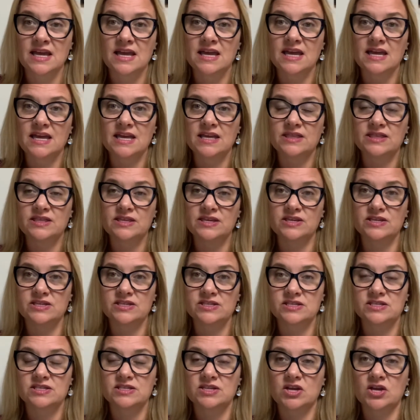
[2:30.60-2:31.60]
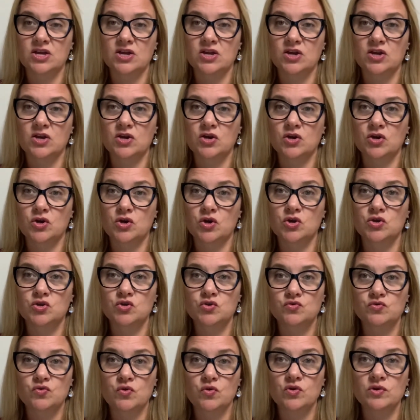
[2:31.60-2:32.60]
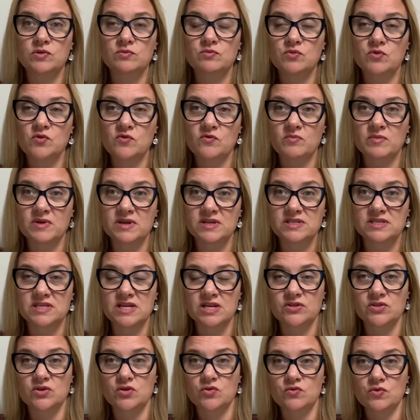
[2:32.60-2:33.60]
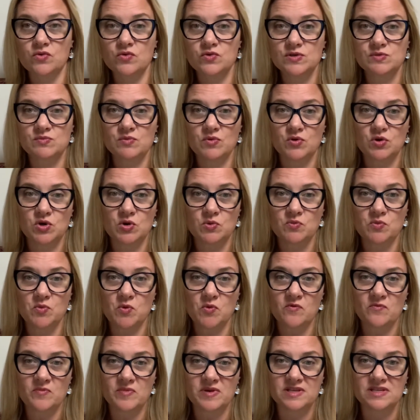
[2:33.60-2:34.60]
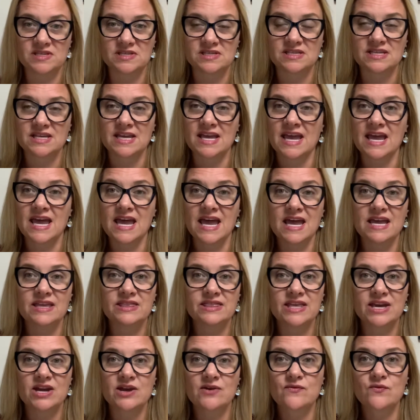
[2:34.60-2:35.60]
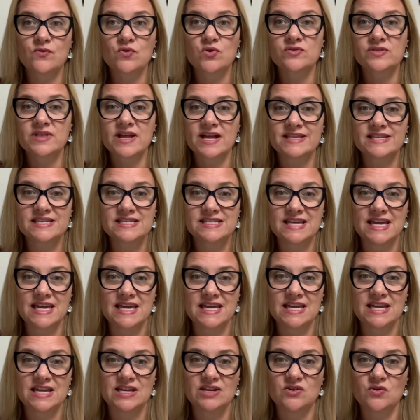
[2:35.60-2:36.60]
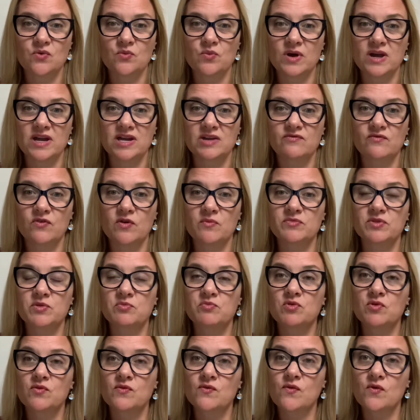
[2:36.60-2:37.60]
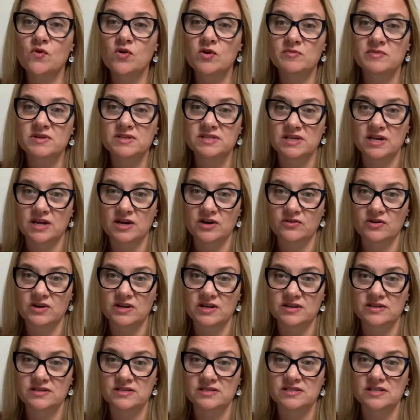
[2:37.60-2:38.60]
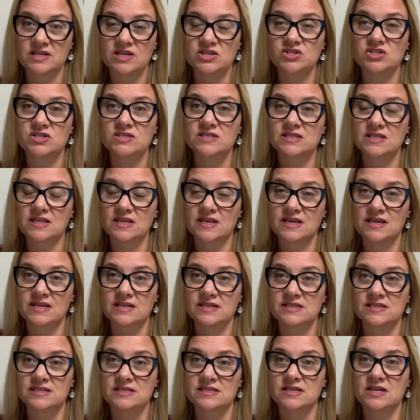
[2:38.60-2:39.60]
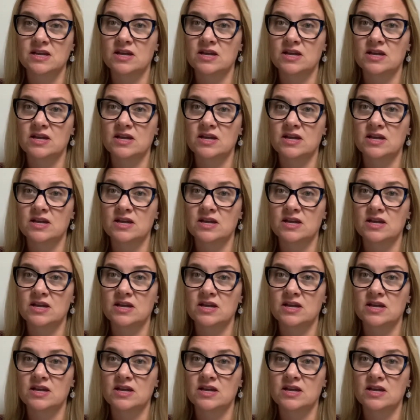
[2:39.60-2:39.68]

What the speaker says: in these controlled movements and the gross motor movements, and therefore that's taking away from the performance areas such as things